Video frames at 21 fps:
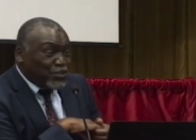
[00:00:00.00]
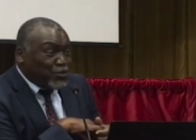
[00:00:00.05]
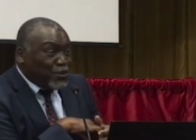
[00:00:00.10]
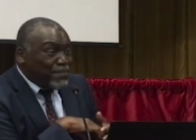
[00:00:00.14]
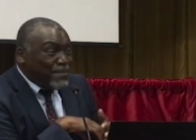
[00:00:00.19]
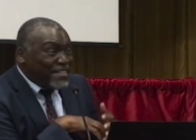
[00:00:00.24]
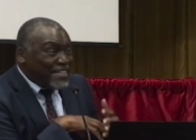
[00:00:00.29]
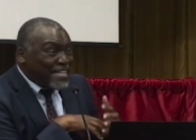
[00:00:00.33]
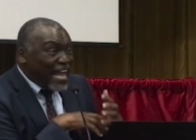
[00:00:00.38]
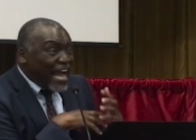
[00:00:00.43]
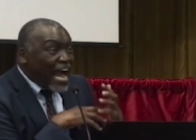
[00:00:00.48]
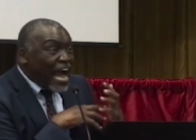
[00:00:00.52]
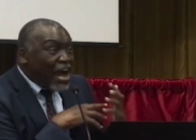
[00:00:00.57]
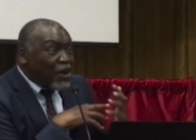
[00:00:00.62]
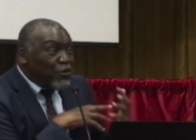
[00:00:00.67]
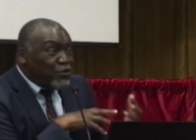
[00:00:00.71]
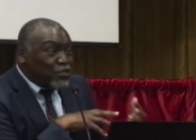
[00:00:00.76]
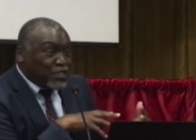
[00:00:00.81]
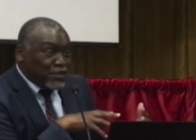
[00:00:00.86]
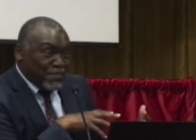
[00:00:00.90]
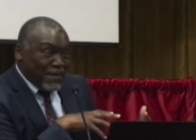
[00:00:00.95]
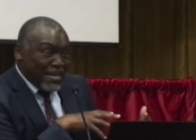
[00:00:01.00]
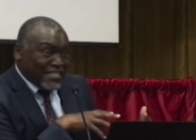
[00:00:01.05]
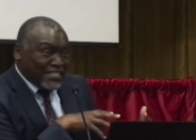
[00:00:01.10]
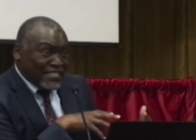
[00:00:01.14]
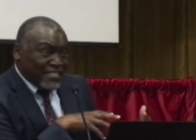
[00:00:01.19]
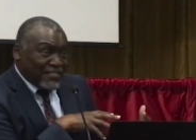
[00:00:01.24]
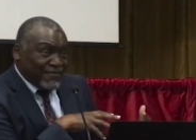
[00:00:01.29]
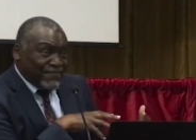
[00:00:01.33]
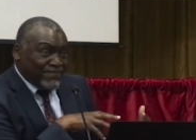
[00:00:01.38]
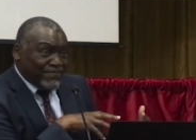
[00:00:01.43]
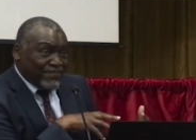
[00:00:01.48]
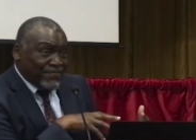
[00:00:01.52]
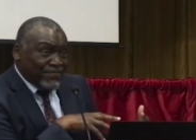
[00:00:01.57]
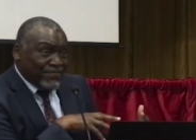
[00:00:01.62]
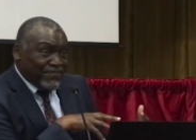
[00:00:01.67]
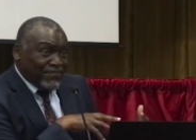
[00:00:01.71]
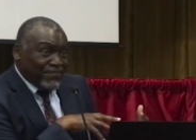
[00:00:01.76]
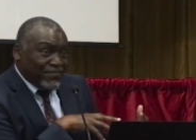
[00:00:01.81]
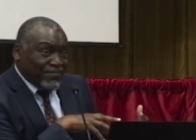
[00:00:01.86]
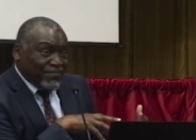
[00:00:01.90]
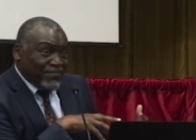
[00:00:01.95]
This will be the ultimate
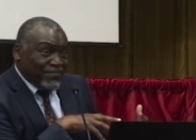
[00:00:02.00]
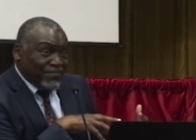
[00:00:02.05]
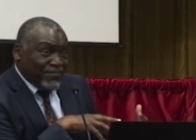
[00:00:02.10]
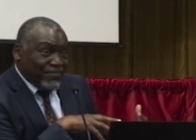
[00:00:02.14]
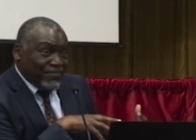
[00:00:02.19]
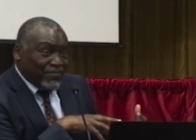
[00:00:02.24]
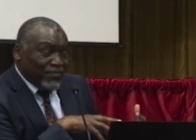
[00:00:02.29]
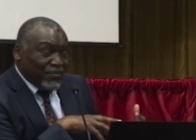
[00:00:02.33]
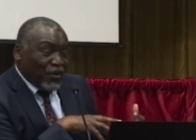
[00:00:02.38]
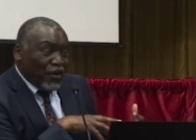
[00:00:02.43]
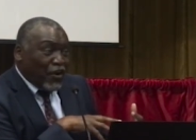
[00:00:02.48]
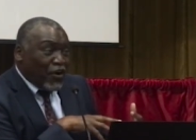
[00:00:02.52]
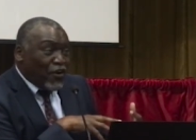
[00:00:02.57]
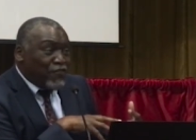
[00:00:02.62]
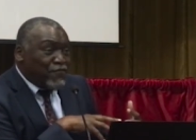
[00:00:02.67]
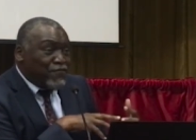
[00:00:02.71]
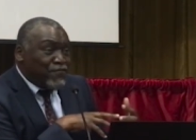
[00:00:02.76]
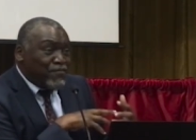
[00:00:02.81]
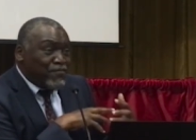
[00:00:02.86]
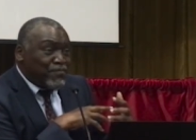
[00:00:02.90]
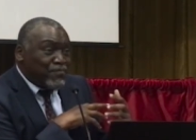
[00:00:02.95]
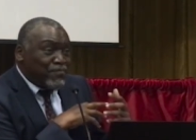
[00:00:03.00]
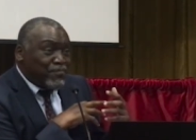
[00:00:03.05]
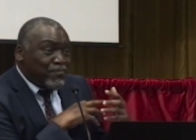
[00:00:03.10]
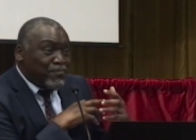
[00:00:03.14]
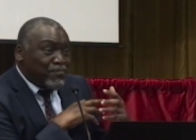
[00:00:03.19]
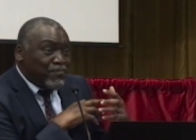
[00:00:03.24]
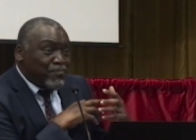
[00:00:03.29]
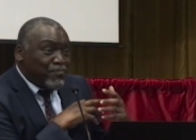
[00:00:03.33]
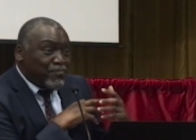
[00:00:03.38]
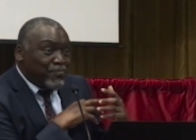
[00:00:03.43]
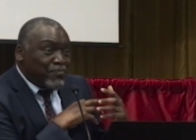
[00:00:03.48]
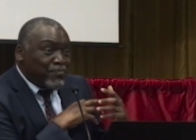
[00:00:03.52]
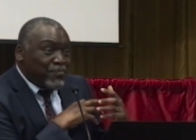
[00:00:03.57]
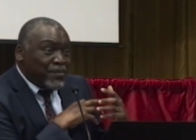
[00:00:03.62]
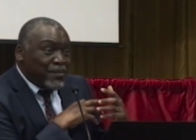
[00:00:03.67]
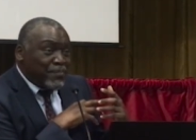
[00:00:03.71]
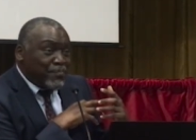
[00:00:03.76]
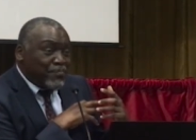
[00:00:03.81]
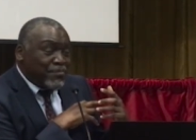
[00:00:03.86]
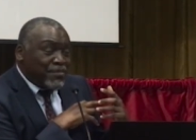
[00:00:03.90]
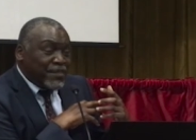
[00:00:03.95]
of
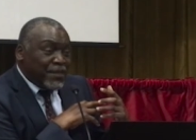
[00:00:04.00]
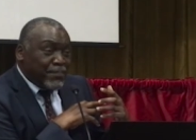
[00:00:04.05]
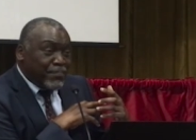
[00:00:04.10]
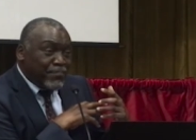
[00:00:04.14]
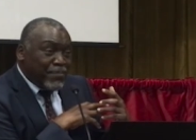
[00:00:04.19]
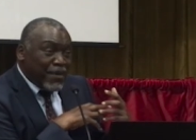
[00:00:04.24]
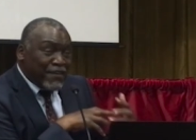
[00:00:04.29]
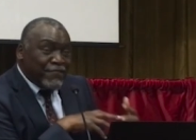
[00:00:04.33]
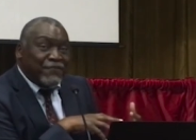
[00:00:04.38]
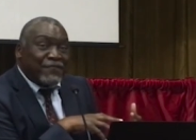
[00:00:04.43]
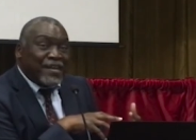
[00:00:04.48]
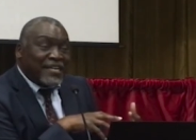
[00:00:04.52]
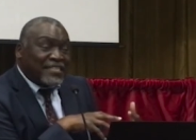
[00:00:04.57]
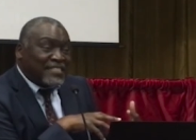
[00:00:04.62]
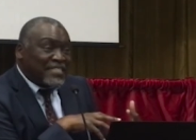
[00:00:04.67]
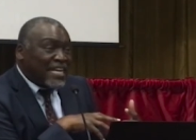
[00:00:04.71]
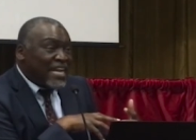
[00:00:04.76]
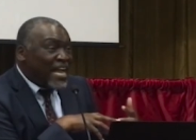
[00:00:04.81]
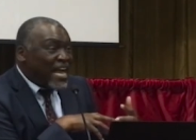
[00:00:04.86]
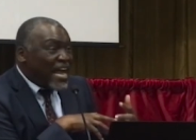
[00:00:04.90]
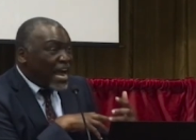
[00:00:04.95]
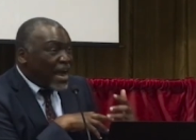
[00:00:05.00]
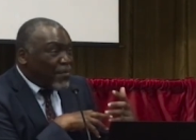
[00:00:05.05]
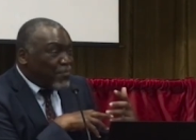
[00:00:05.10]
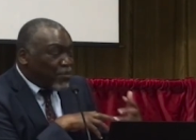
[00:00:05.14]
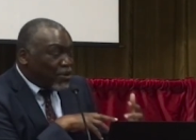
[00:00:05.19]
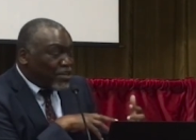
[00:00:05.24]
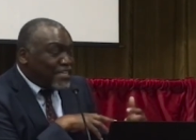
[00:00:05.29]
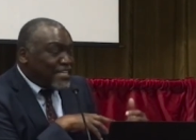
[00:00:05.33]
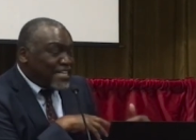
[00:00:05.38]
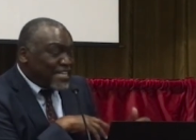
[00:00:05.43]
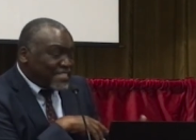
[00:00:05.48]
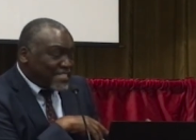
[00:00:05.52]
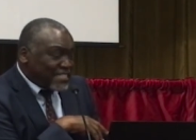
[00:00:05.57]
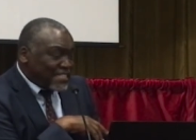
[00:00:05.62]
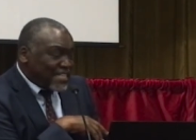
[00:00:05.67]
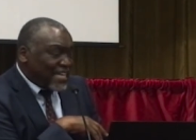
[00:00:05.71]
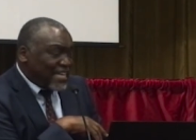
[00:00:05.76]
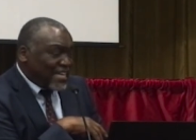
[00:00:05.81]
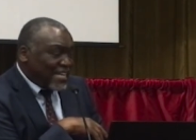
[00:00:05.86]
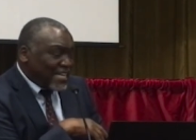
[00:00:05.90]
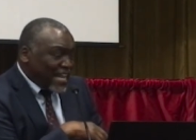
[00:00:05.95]
the perfect
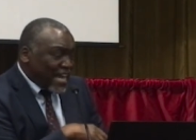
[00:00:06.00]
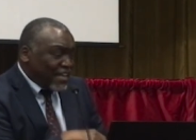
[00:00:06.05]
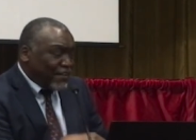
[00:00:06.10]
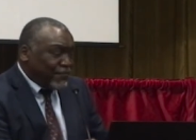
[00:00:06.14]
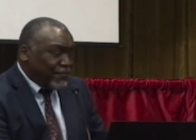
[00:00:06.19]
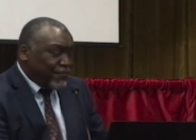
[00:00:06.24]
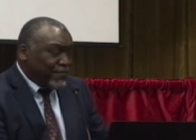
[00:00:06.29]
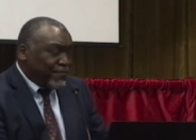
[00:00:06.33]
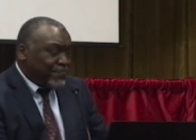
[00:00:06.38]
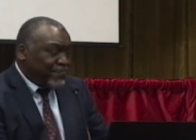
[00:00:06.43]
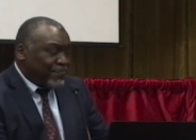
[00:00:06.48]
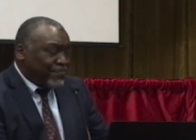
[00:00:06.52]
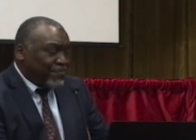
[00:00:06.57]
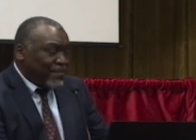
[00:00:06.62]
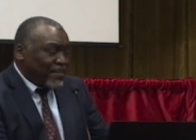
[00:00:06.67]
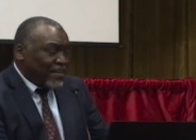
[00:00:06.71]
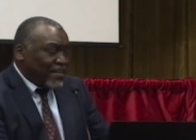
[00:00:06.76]
harmonious life